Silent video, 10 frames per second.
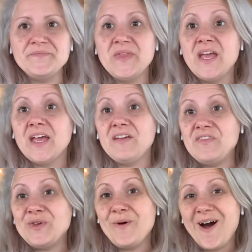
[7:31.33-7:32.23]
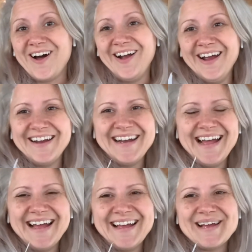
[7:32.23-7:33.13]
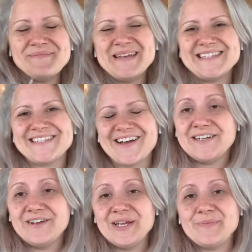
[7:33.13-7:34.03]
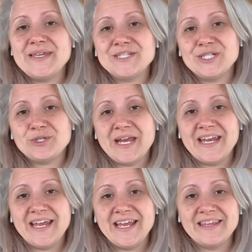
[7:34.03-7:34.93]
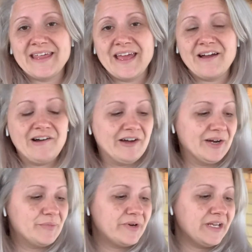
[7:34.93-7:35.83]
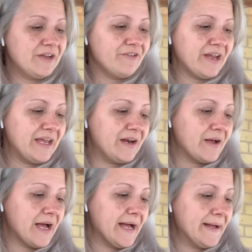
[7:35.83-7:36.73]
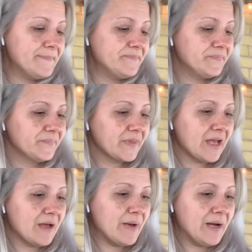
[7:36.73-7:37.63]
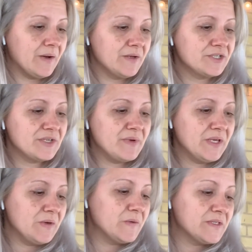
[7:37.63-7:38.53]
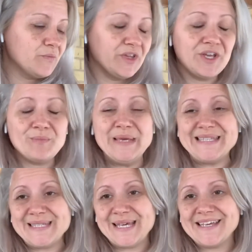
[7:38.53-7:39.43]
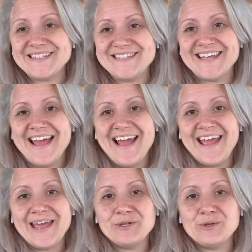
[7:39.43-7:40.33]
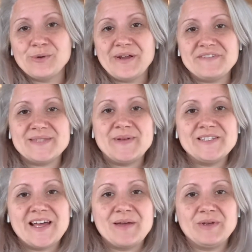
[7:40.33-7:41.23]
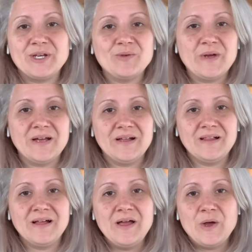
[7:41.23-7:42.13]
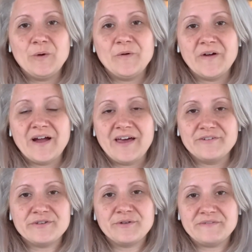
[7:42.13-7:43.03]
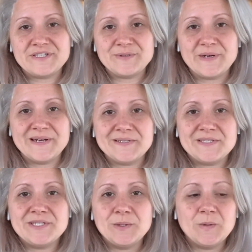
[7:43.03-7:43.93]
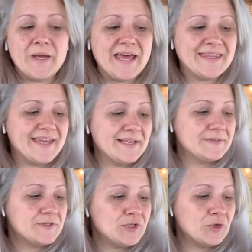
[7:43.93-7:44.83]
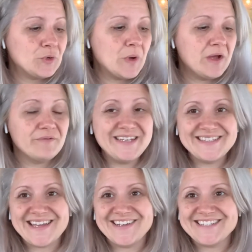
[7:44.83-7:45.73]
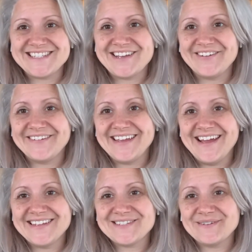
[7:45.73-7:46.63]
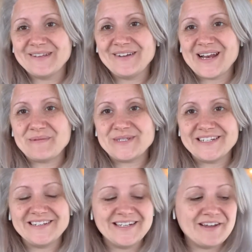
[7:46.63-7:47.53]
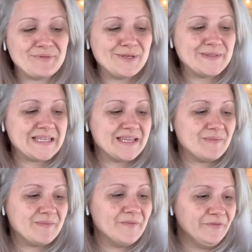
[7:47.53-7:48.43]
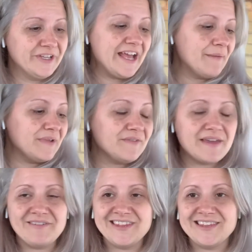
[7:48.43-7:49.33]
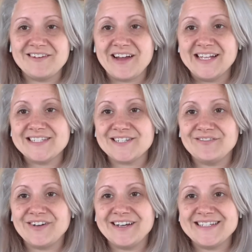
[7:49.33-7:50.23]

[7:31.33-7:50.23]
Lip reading: if you are amidst ordering B&G Trading, they are pretty great about shipping you some really good pieces, and you don't have to spend time at a Goodwill or other thrift stores to get things to resell. So yeah, it's a really great option, and I've been using them. I'm really happy with everything that I've gotten so far.